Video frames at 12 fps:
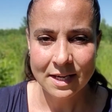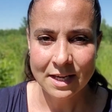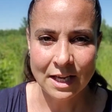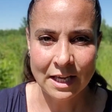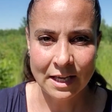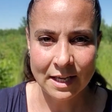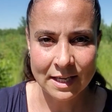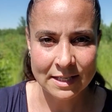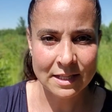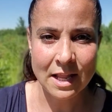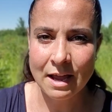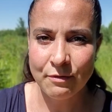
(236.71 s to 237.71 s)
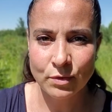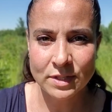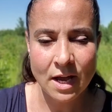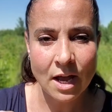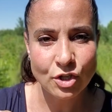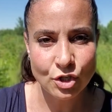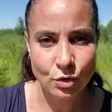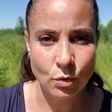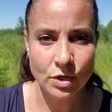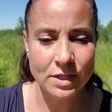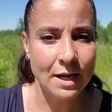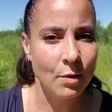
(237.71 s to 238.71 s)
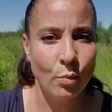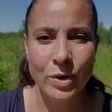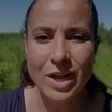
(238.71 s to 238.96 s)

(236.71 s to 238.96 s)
His life was cut short. We